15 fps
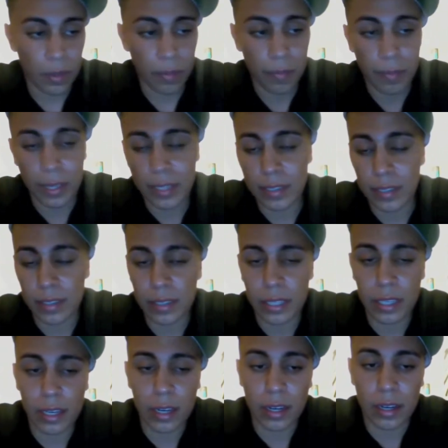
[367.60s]

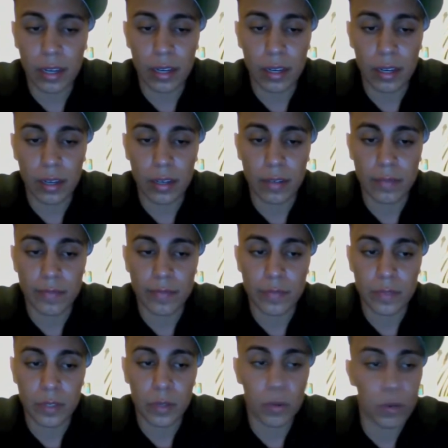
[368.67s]
basically
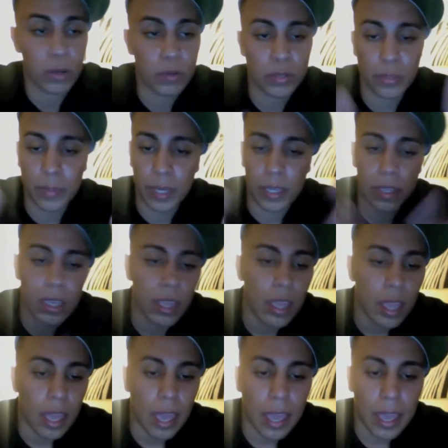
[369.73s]
kudos to me,
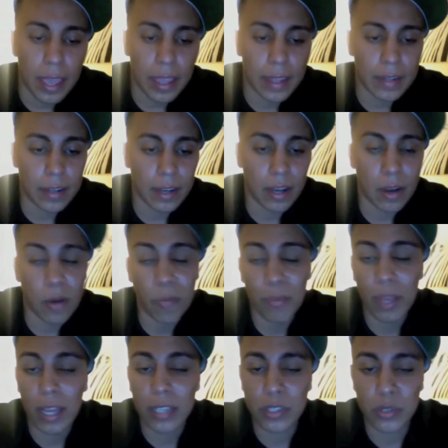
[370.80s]
and I hope
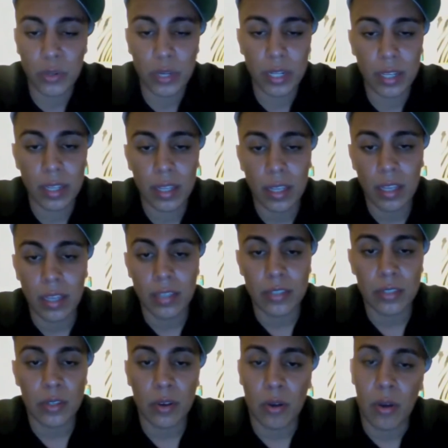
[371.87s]
y'all enjoyed it.
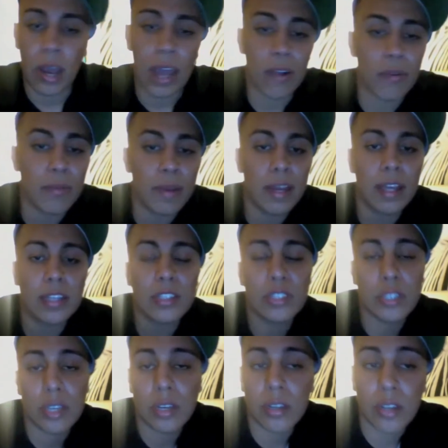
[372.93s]
So I don't mind
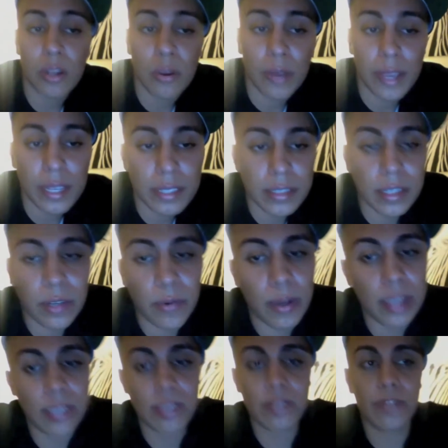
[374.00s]
answering
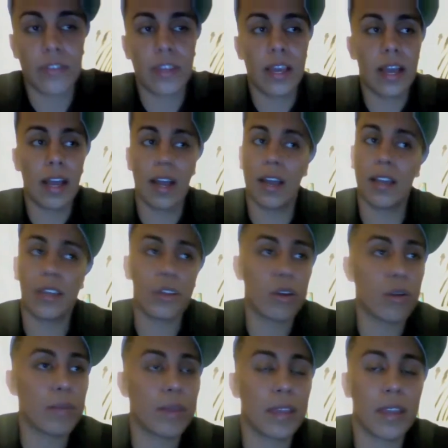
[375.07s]
questions for y'all.
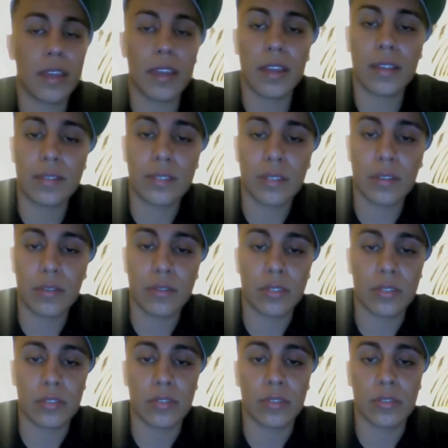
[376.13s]
I'm here to
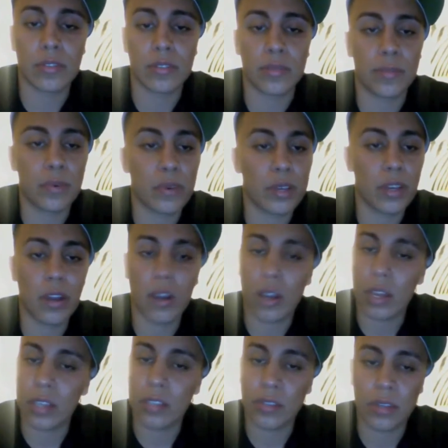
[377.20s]
support
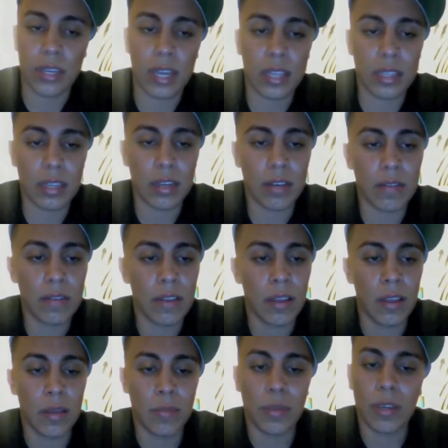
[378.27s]
y'all and show y'all love,
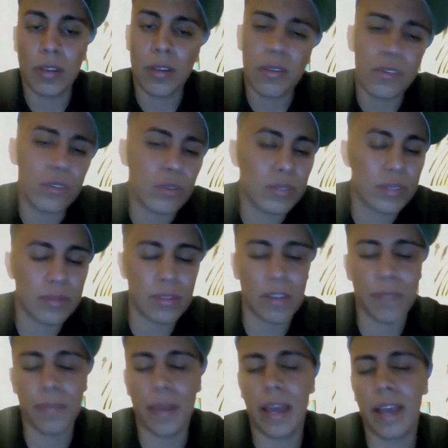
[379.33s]
but show some
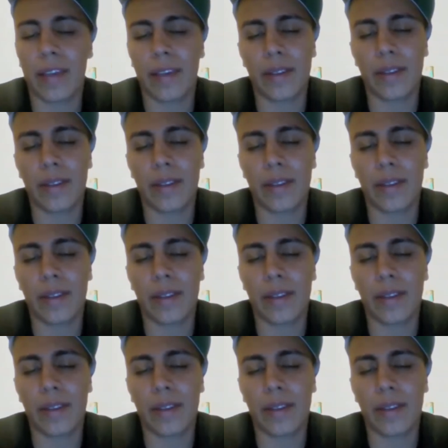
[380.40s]
love back.